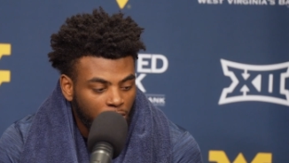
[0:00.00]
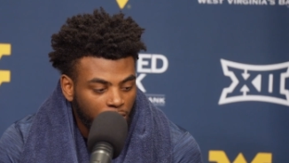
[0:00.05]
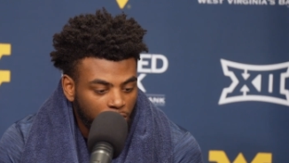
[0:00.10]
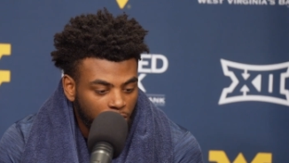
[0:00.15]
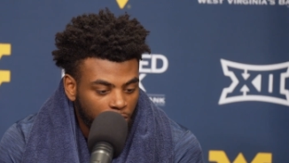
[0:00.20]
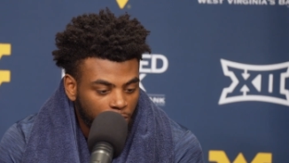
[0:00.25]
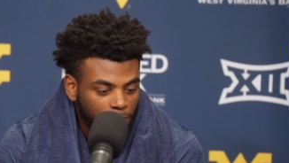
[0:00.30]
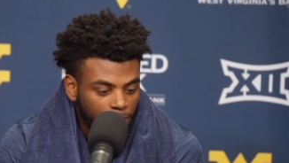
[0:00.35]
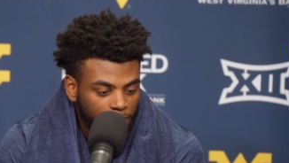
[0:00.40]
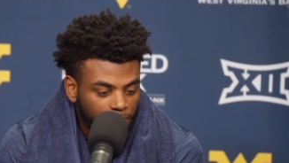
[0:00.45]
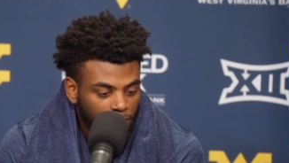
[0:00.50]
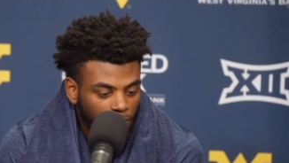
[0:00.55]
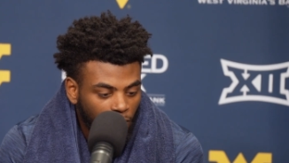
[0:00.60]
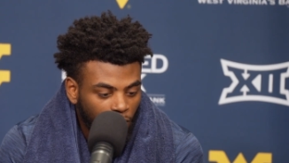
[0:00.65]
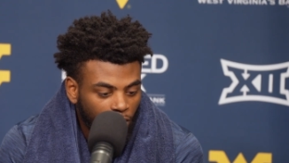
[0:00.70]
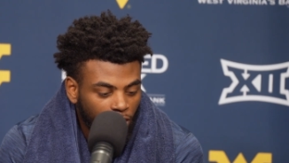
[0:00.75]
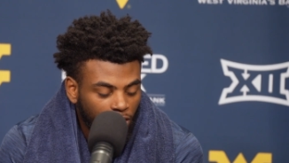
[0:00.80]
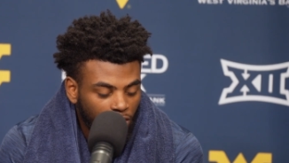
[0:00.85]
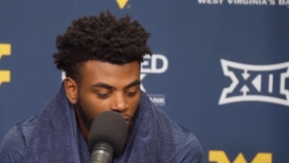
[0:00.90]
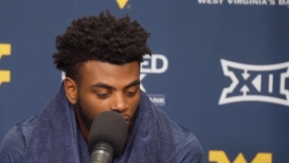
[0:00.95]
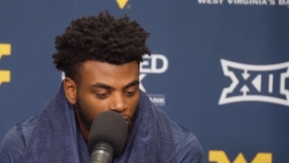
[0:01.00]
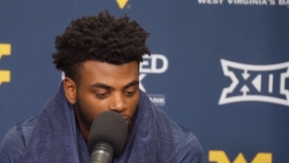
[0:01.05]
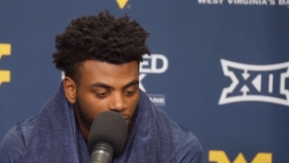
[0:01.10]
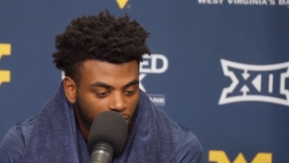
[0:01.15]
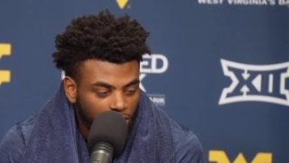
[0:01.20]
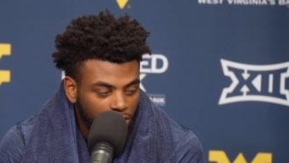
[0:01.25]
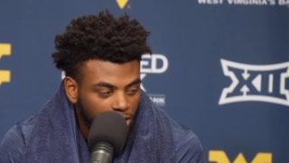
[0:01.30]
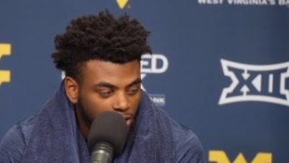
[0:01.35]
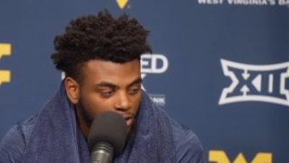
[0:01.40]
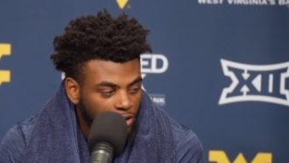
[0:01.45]
Um, working
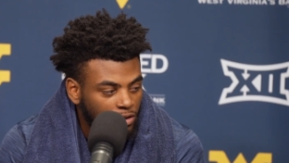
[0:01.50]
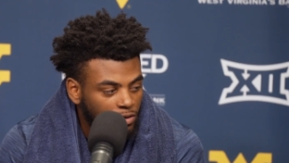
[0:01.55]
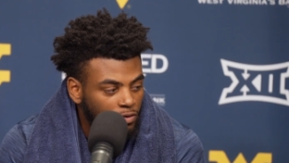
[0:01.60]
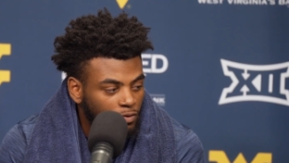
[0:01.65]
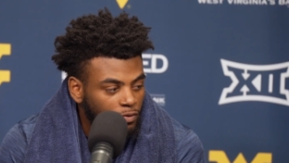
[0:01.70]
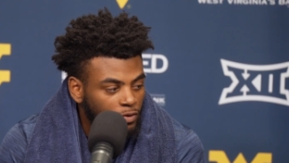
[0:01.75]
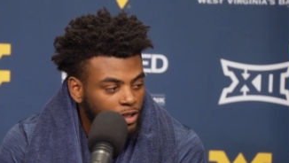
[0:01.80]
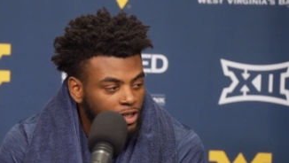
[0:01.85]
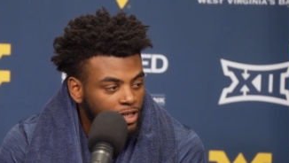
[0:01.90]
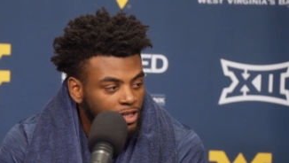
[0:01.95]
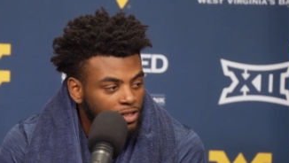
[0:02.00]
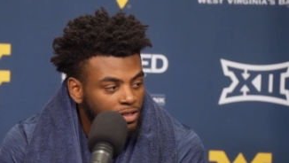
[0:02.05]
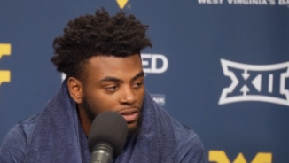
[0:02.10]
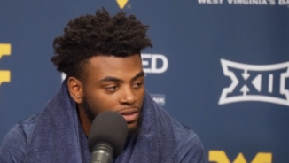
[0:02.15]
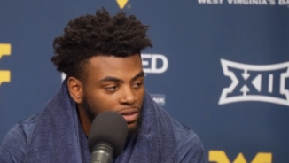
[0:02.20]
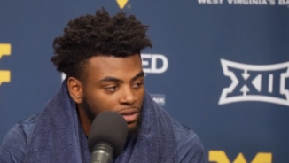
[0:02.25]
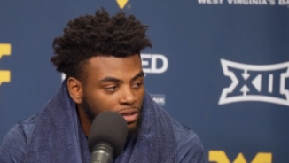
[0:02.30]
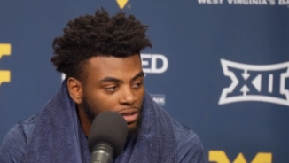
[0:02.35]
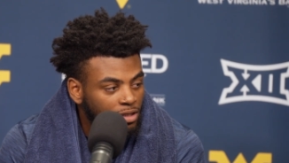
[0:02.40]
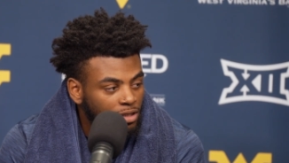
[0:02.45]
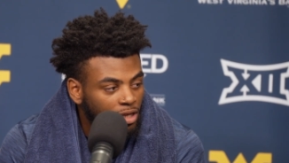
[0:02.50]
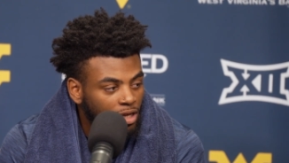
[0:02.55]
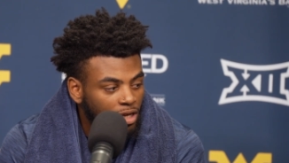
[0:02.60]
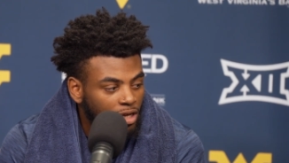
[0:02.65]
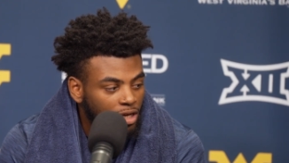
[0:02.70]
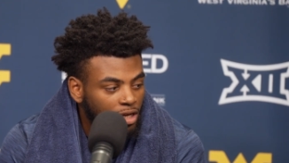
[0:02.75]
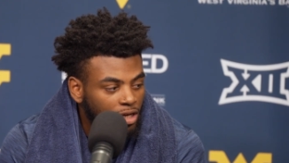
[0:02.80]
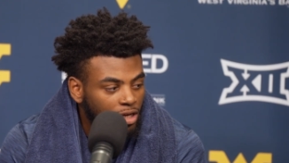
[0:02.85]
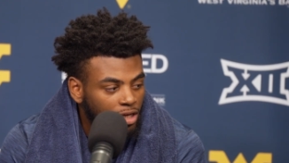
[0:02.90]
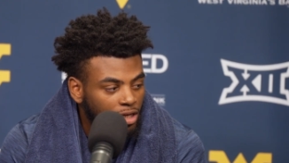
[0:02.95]
on uh, reads,
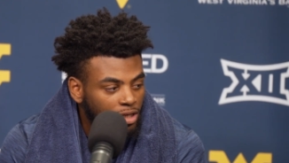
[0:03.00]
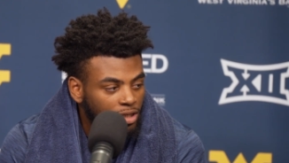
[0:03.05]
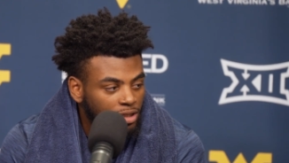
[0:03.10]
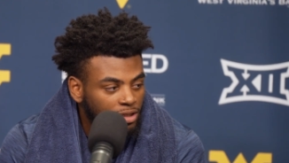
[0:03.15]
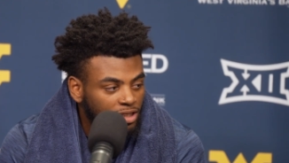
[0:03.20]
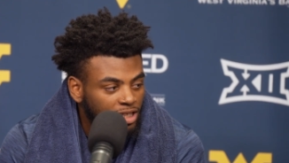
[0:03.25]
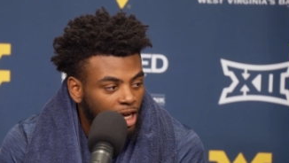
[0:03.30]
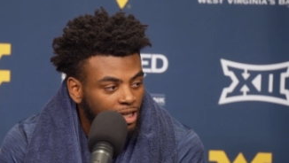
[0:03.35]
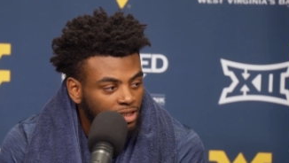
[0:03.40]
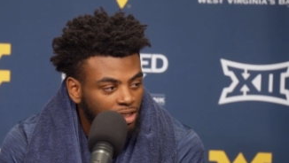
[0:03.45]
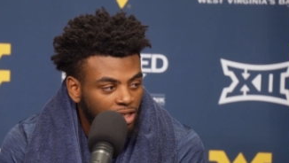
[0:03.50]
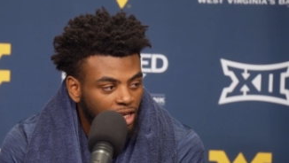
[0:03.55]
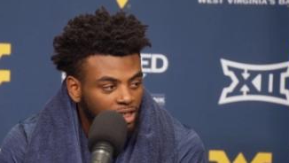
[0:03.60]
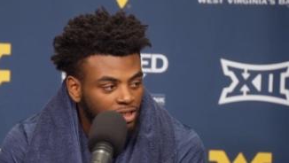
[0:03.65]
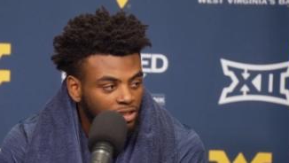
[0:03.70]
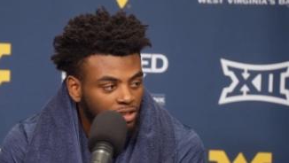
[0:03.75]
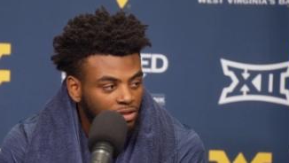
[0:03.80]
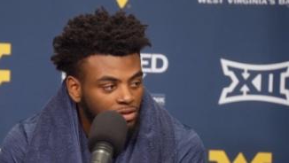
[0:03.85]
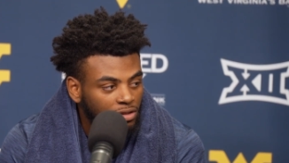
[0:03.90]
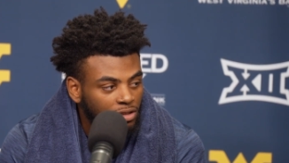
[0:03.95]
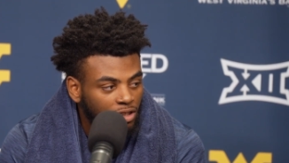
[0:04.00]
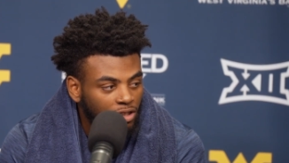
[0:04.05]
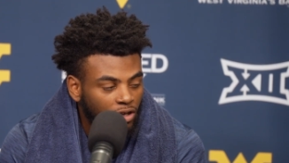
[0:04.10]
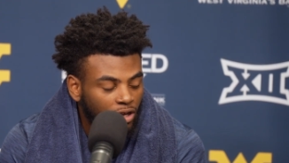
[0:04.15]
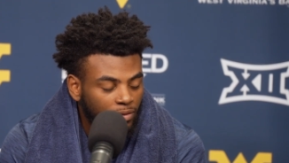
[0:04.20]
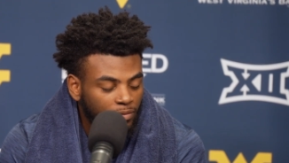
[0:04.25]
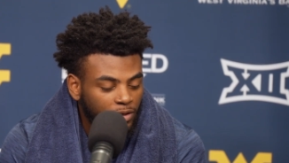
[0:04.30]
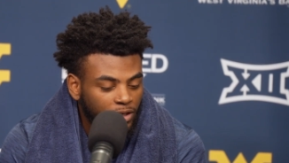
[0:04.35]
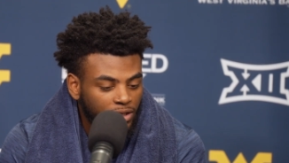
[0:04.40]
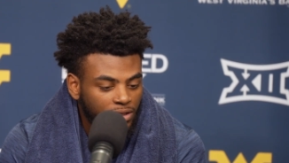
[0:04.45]
uh, shot selection, you
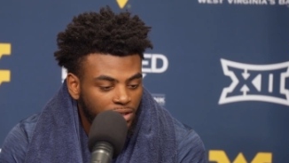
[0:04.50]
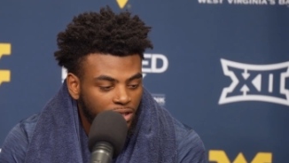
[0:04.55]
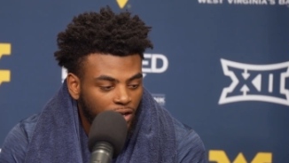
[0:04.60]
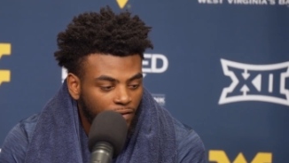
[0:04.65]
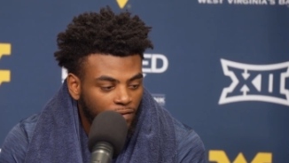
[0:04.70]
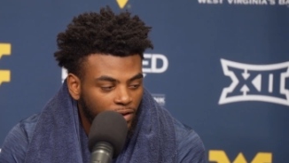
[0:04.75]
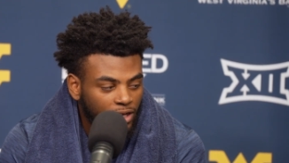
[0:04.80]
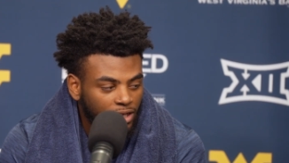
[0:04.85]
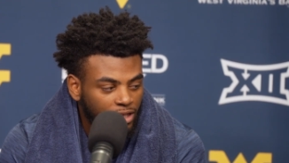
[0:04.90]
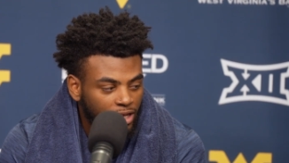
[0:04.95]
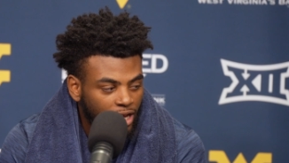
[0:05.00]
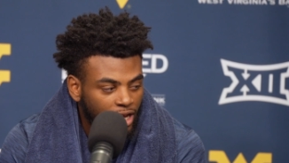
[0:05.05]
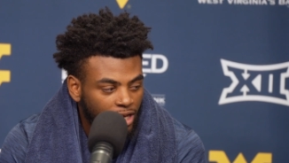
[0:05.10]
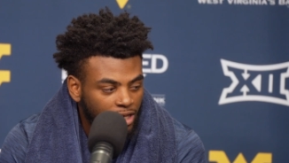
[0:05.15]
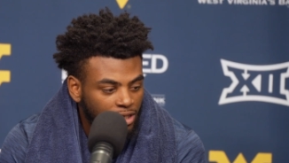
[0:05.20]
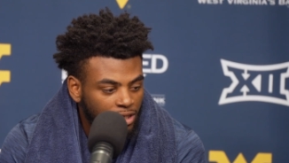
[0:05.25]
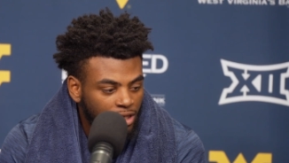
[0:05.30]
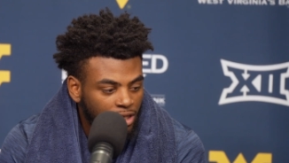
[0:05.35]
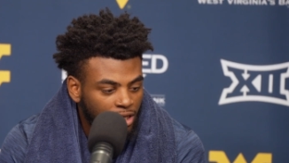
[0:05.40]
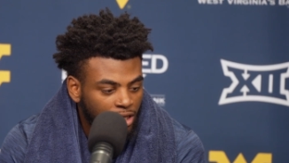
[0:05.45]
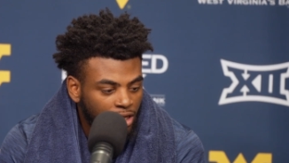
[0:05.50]
know what I mean, stuff like that.